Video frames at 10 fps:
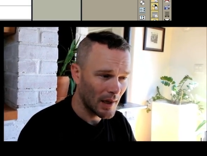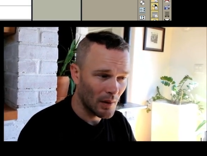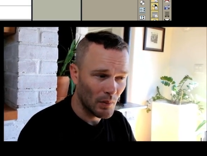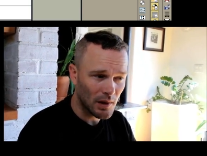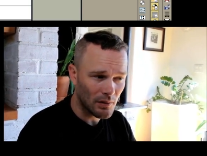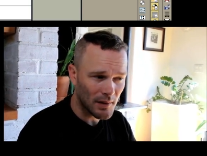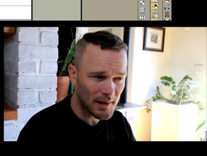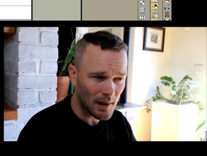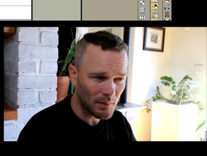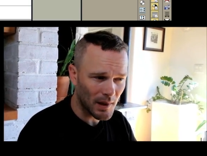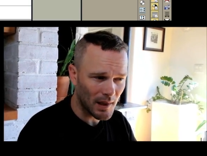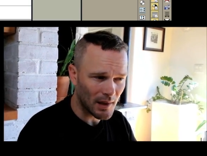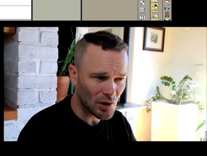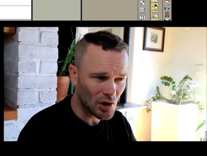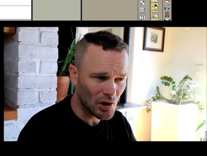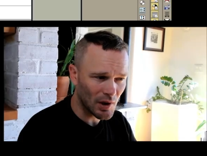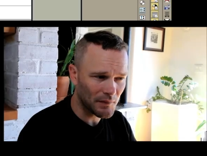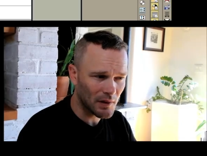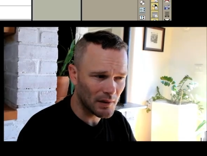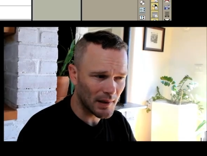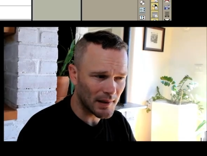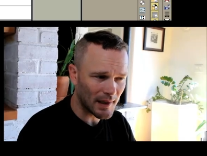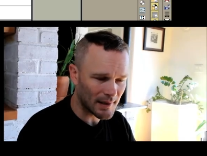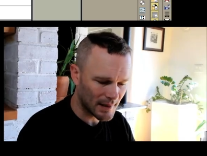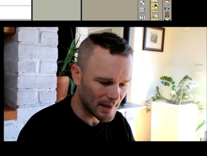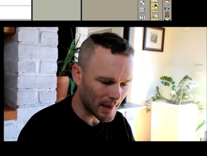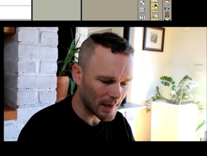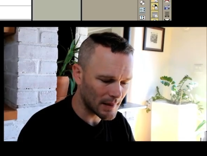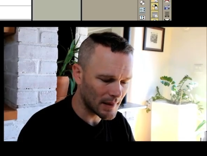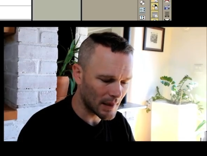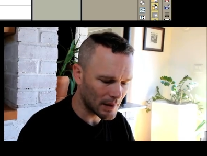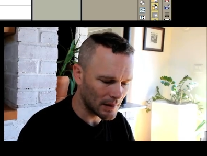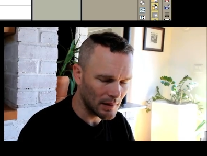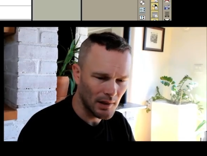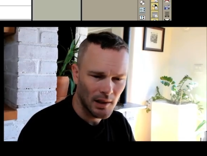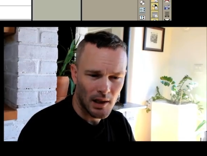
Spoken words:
And we could do the same thing, shift click that second section,